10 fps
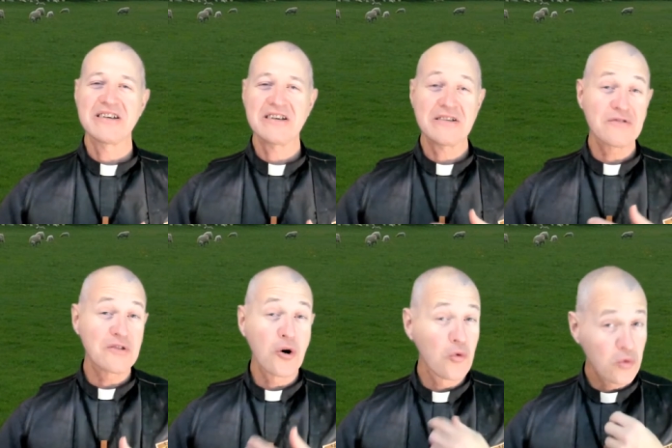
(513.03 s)
even
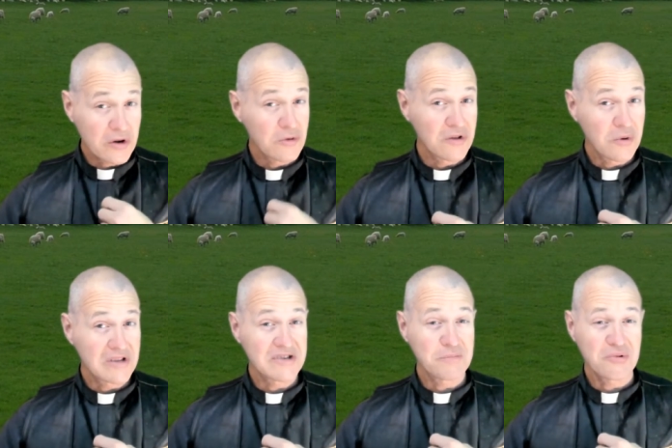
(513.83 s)
though we were the ones
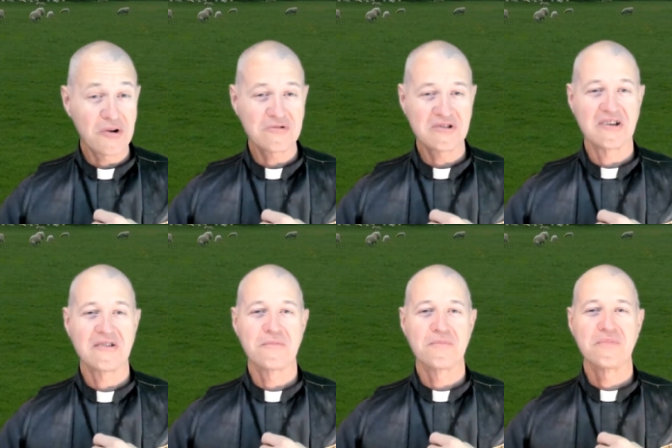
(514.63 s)
that broke it,
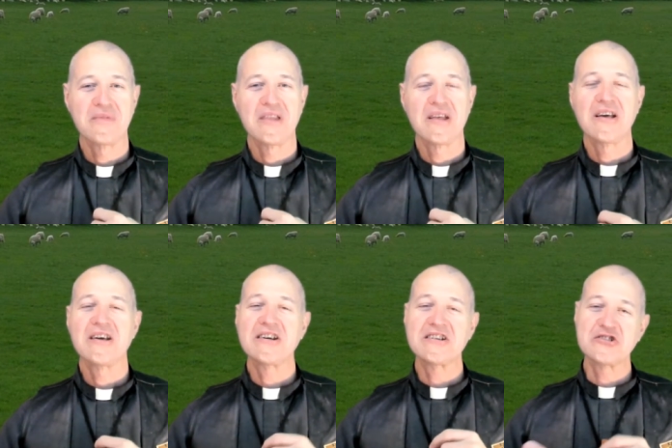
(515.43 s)

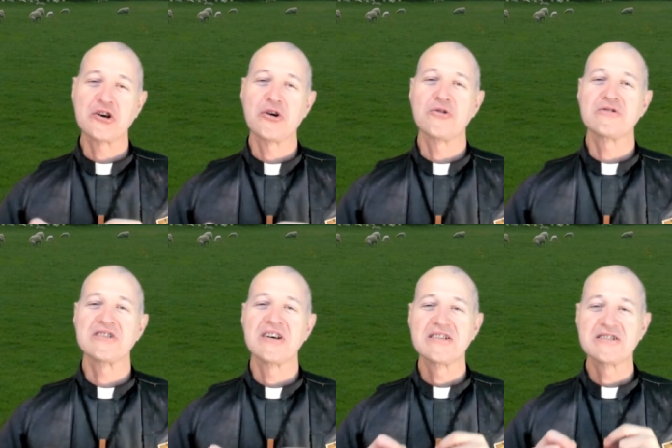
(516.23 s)
he chose
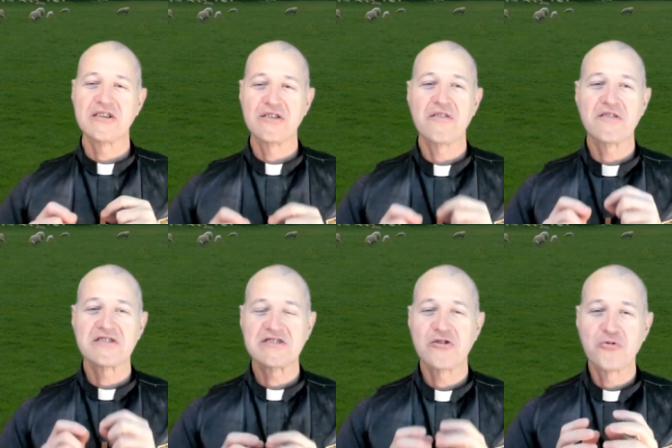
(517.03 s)
to love
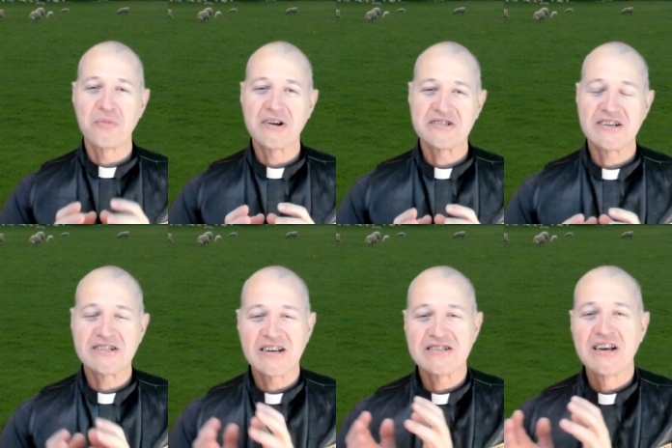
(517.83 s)
us so much that he
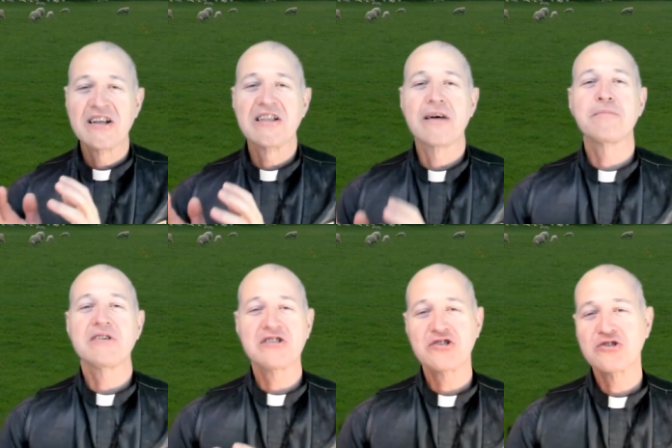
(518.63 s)
says, let me
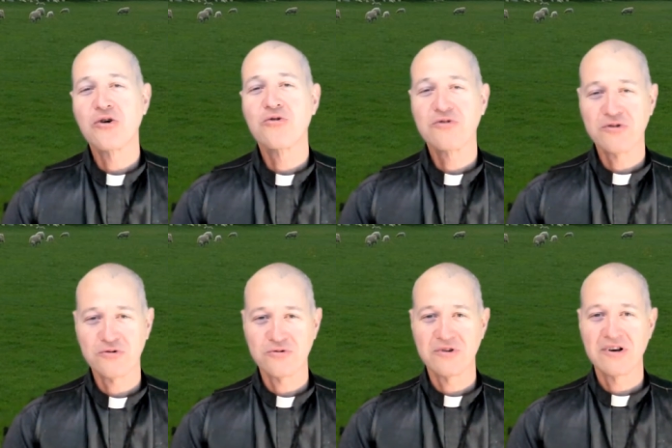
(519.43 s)
show you
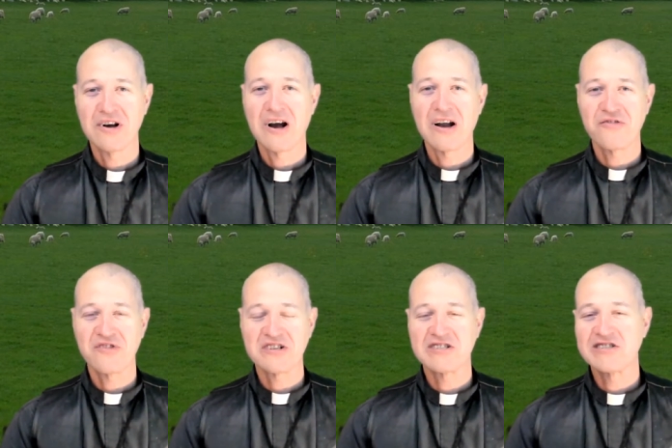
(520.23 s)
how to
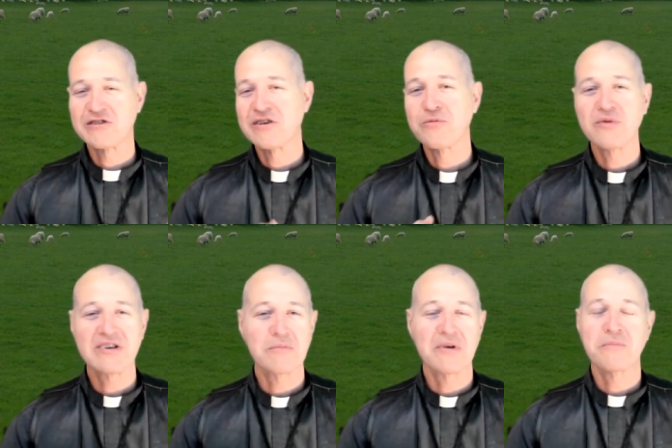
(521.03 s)
fix it so that we
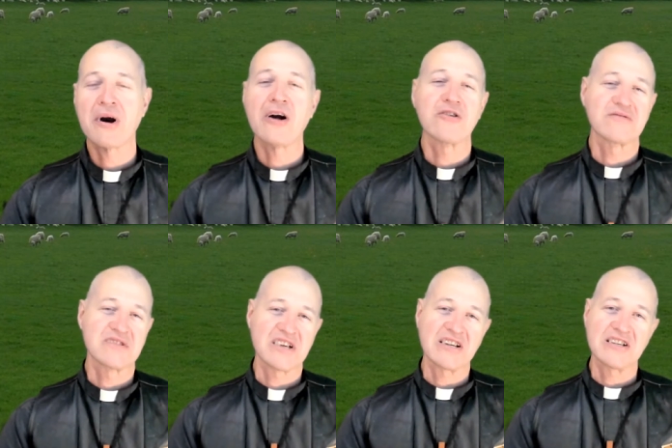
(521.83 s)
can be part of
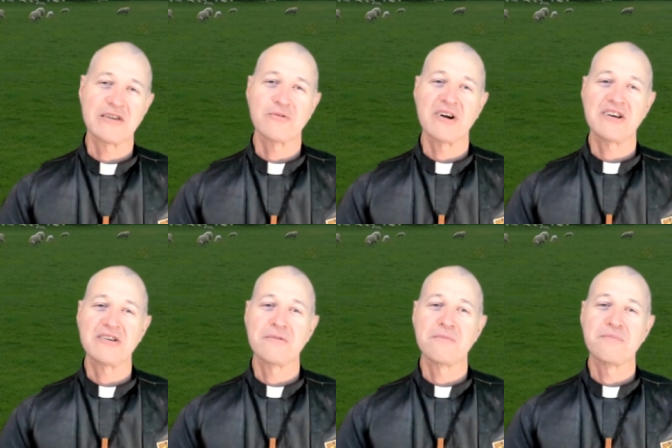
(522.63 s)
setting it right.
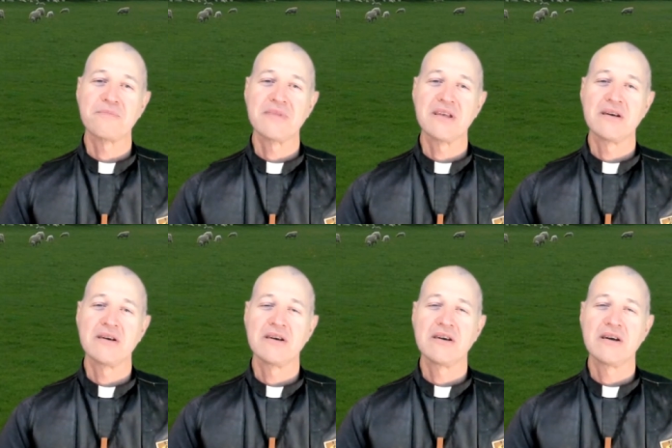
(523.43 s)

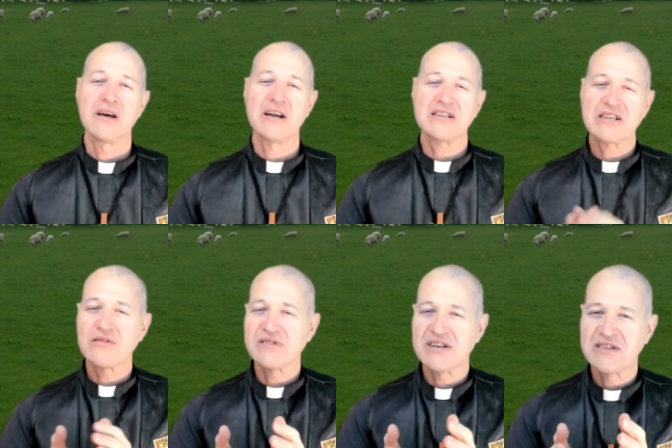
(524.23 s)
And he
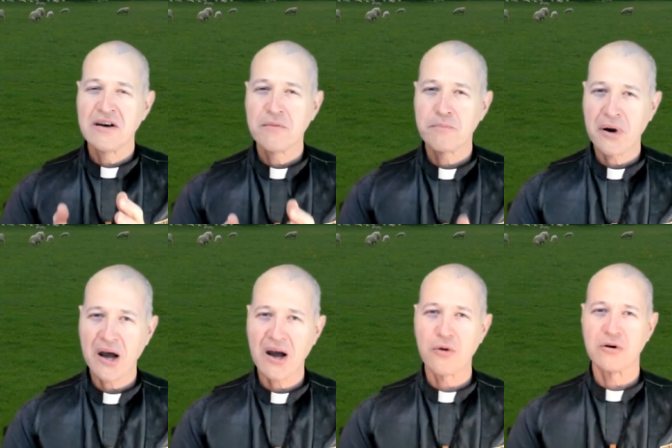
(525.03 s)
gives us
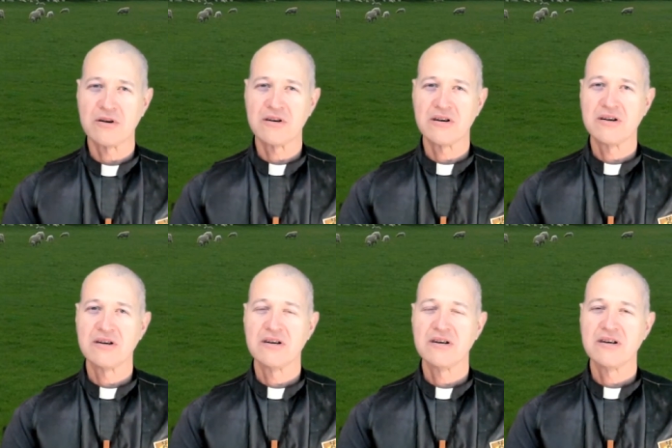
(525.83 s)
power,
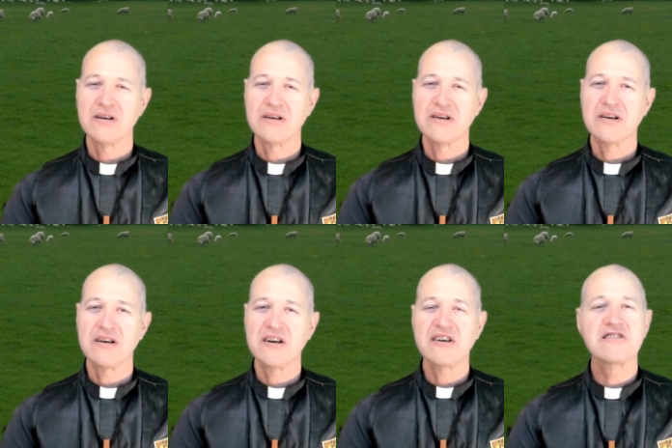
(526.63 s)

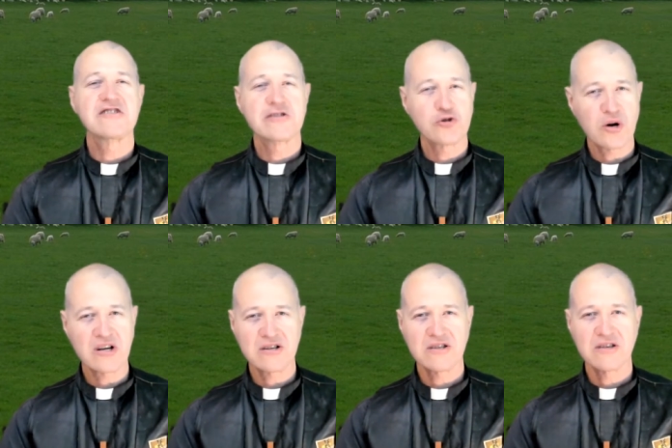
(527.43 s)
his strength.